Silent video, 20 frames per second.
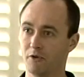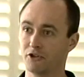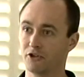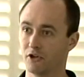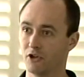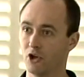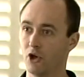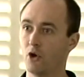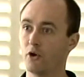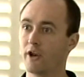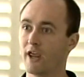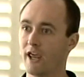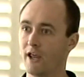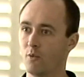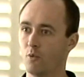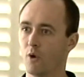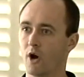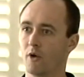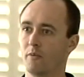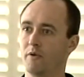to locate
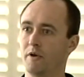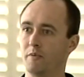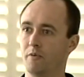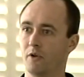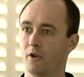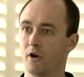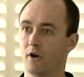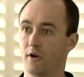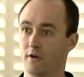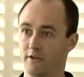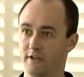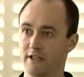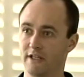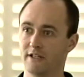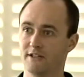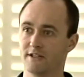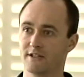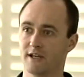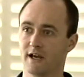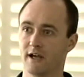where people are on the
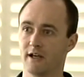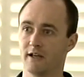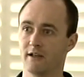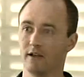inside.